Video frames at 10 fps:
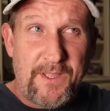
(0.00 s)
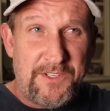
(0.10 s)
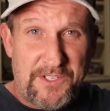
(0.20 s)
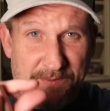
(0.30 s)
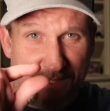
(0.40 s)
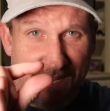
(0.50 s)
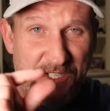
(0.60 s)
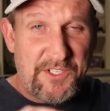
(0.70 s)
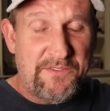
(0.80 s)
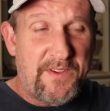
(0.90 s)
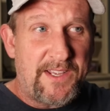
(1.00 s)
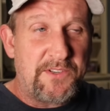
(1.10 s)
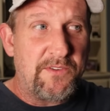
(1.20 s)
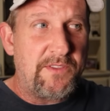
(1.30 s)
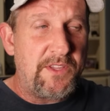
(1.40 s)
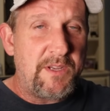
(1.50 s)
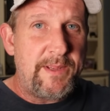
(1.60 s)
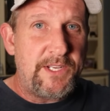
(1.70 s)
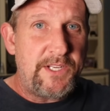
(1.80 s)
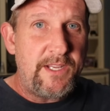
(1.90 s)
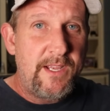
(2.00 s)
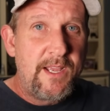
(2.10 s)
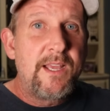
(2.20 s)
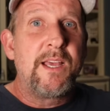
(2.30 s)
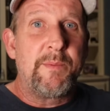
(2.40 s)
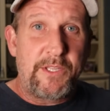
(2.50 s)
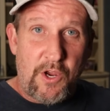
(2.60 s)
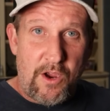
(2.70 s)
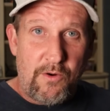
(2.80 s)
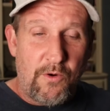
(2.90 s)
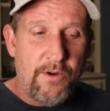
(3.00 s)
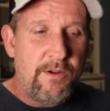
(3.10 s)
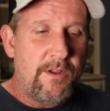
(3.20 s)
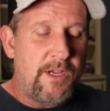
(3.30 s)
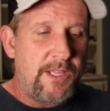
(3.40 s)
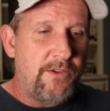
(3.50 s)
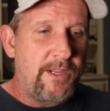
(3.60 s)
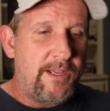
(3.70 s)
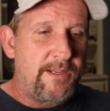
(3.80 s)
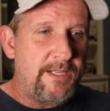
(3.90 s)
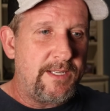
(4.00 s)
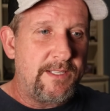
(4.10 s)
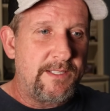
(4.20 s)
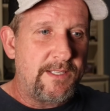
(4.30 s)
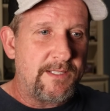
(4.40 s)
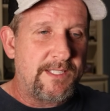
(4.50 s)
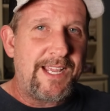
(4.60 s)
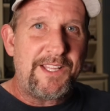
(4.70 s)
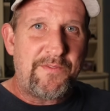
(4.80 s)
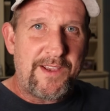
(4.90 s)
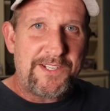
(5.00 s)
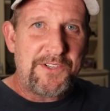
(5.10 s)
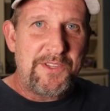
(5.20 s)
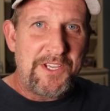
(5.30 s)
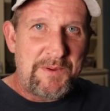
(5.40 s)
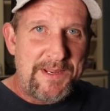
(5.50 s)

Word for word: just a touch faster than the Comanche. Uh, but the Concorde, on the other hand, is slightly faster than the